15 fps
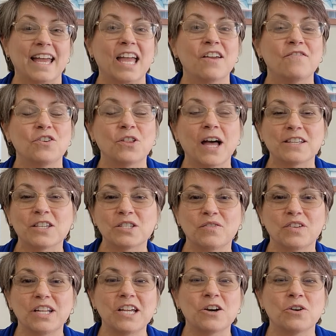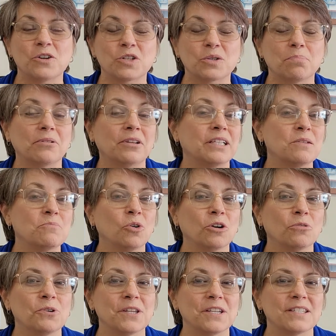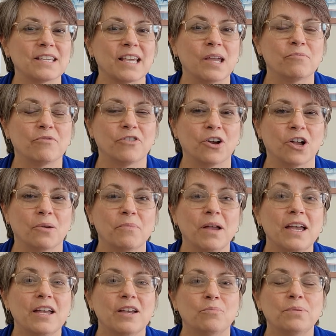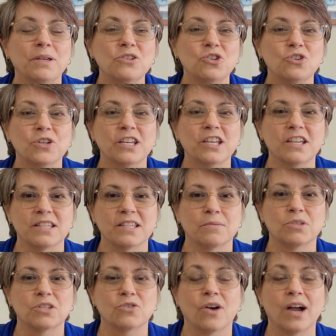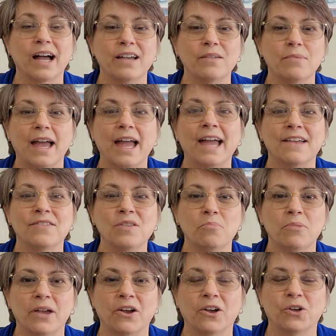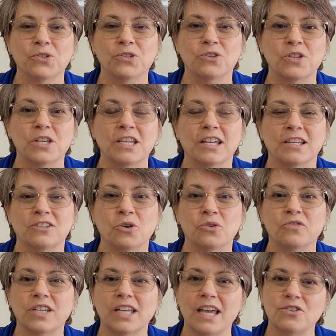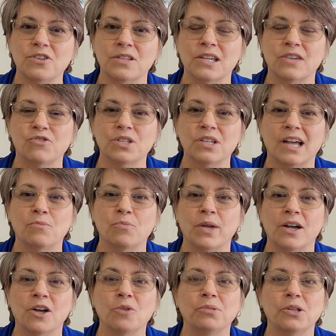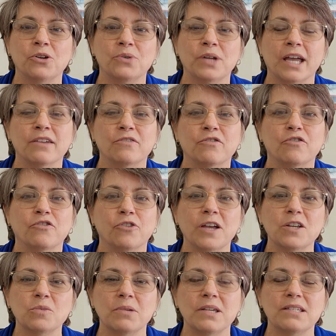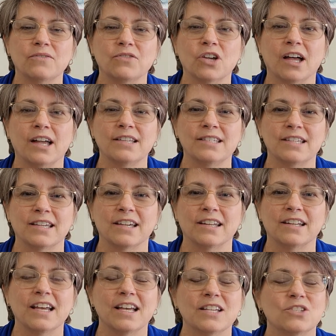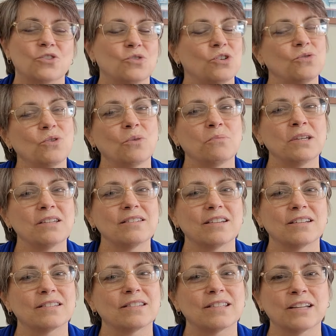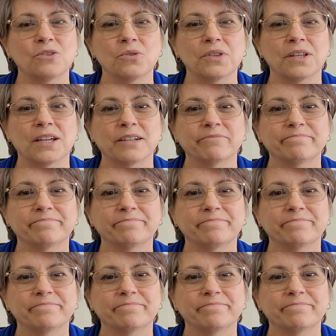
If you like this video, there's plenty more where this came from. Be sure to hit subscribe and the bell so they get notifications every time we upload a fresh piece of content so you don't miss a single thing.